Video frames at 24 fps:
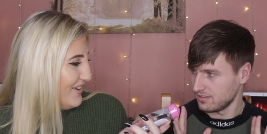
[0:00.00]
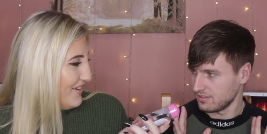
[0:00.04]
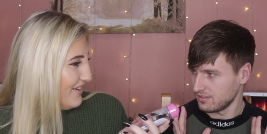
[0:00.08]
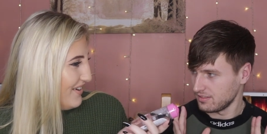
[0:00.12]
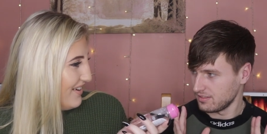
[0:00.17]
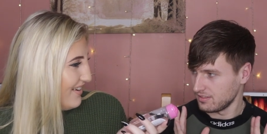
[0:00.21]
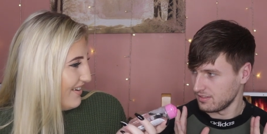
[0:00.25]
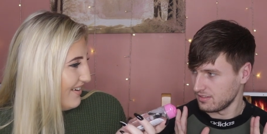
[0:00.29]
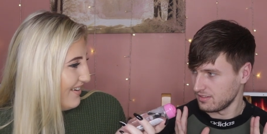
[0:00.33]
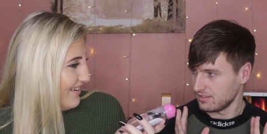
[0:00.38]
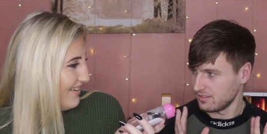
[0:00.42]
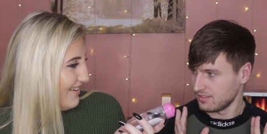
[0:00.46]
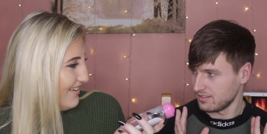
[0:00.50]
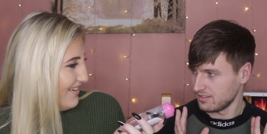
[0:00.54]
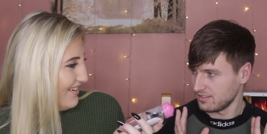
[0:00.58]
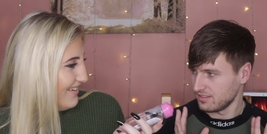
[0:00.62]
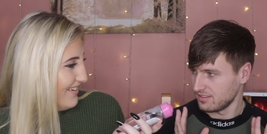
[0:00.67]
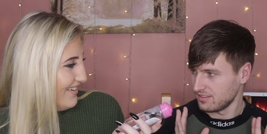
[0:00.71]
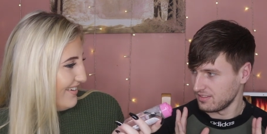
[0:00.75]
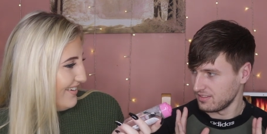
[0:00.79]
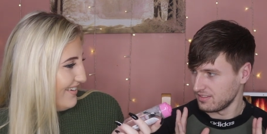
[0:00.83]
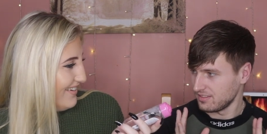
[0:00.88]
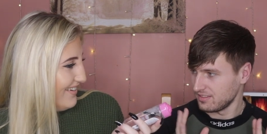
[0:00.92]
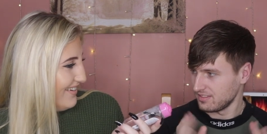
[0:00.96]

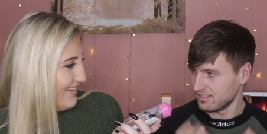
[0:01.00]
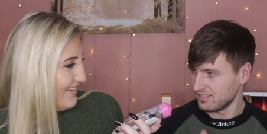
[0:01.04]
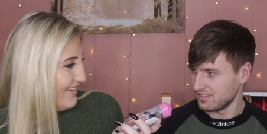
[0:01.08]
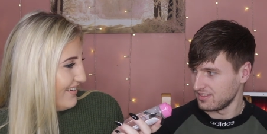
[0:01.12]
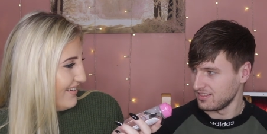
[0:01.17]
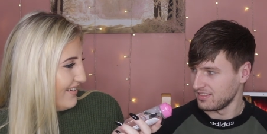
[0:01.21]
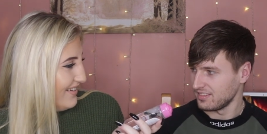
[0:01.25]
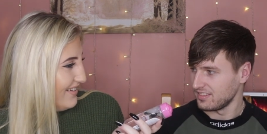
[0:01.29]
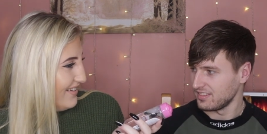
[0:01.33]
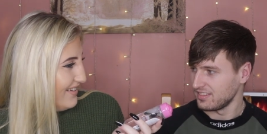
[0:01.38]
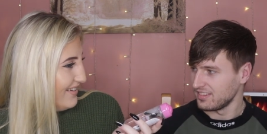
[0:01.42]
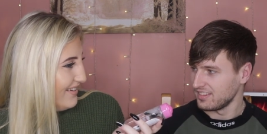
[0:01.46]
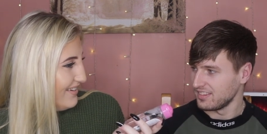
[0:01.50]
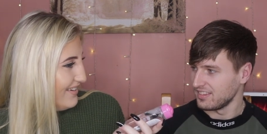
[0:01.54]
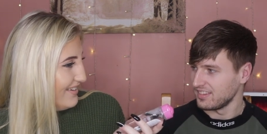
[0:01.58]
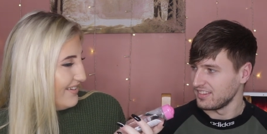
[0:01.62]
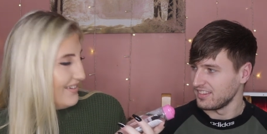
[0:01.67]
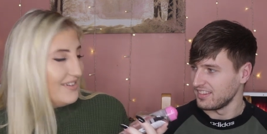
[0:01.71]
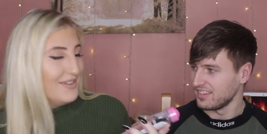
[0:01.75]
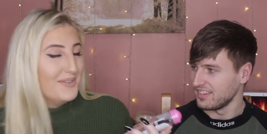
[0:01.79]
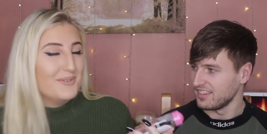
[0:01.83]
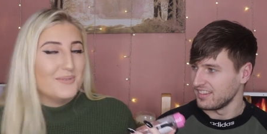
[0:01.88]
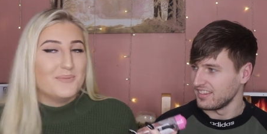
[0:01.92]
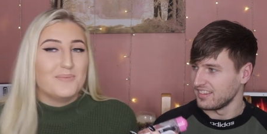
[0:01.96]

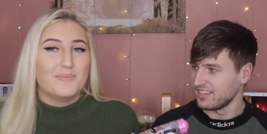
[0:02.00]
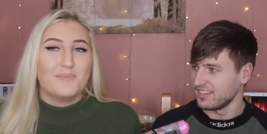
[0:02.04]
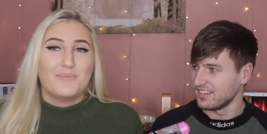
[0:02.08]
Nobody speaks.